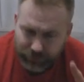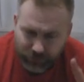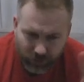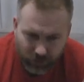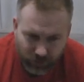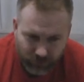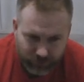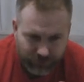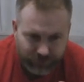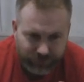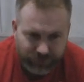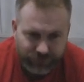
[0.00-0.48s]

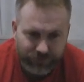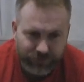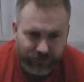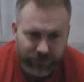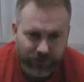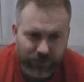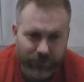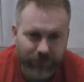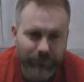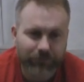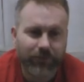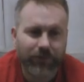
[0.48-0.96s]
Palmer's
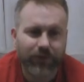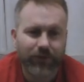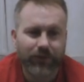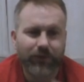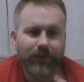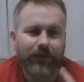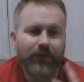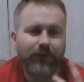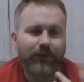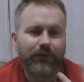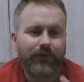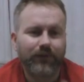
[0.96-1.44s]
theme,
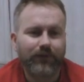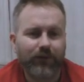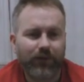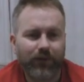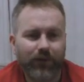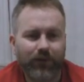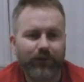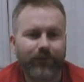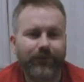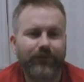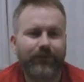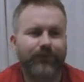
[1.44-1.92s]

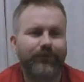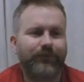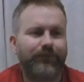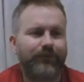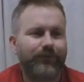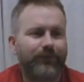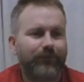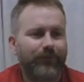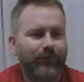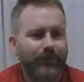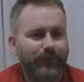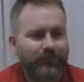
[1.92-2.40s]

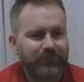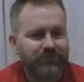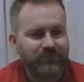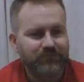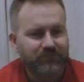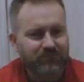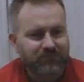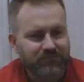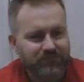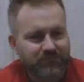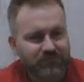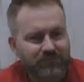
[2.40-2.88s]
nice,
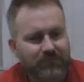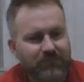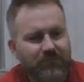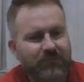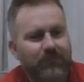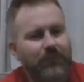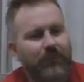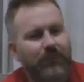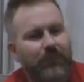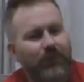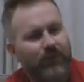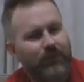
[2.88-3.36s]

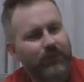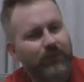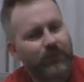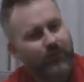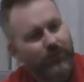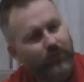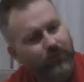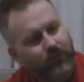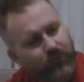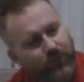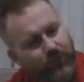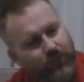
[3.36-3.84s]

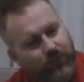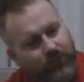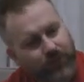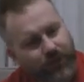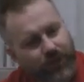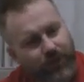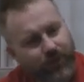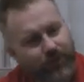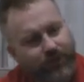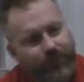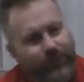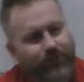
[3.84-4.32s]
all
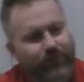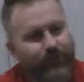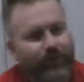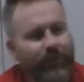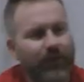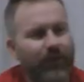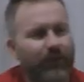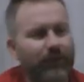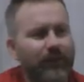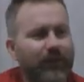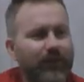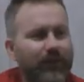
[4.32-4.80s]
kind of
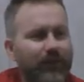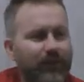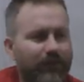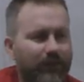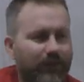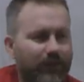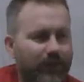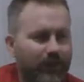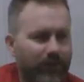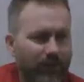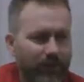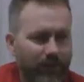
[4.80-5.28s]

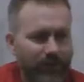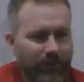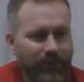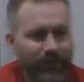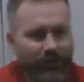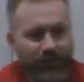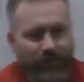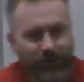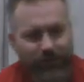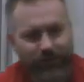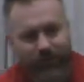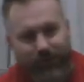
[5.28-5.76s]
dreamy, and
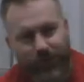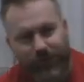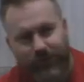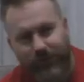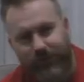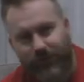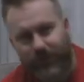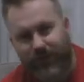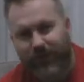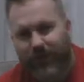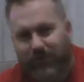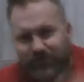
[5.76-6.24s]
then at the
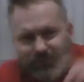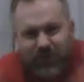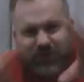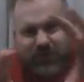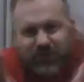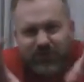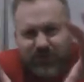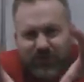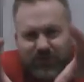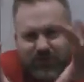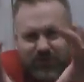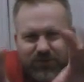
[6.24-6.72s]
end you get
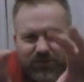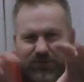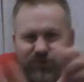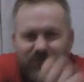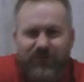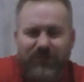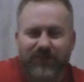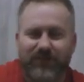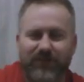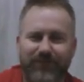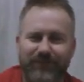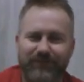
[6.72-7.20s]

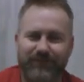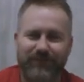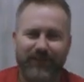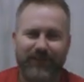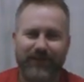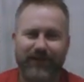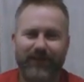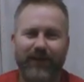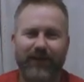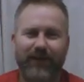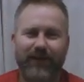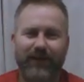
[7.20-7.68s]

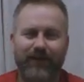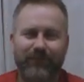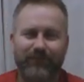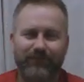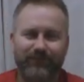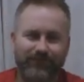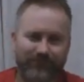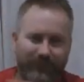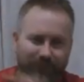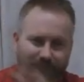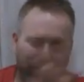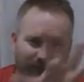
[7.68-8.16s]
that...
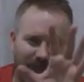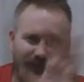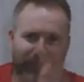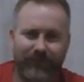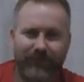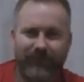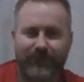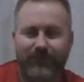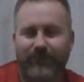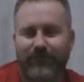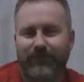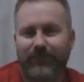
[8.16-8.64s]

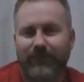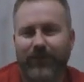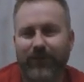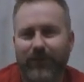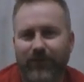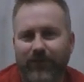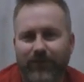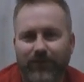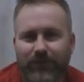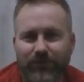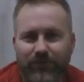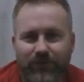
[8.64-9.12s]
and
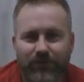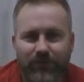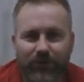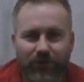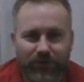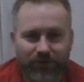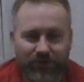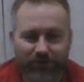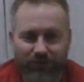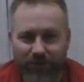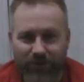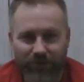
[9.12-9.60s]
that kind of
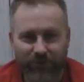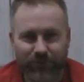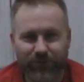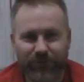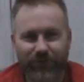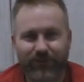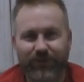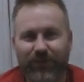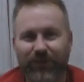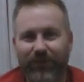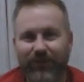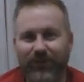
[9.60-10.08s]
shocks you out of
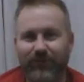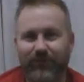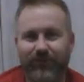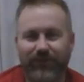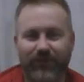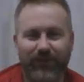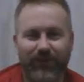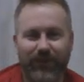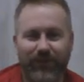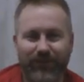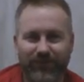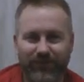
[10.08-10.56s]
your state. It was
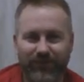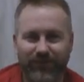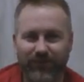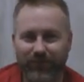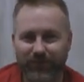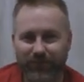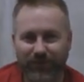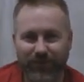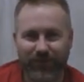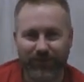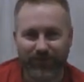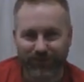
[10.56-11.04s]
the last
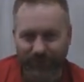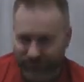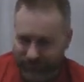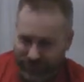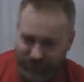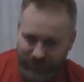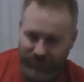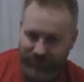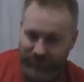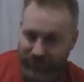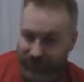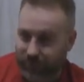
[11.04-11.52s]
little bit that
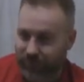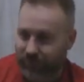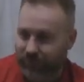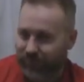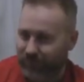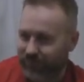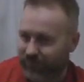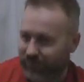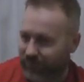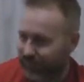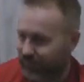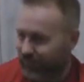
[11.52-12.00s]
used
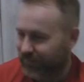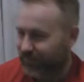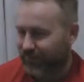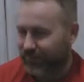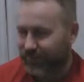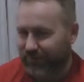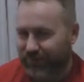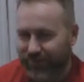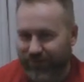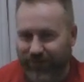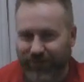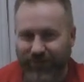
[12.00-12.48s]

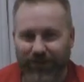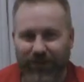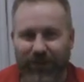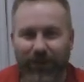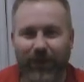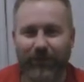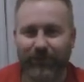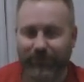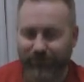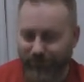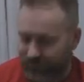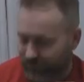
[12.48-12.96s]

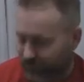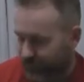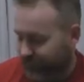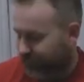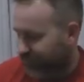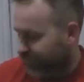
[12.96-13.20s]
to... So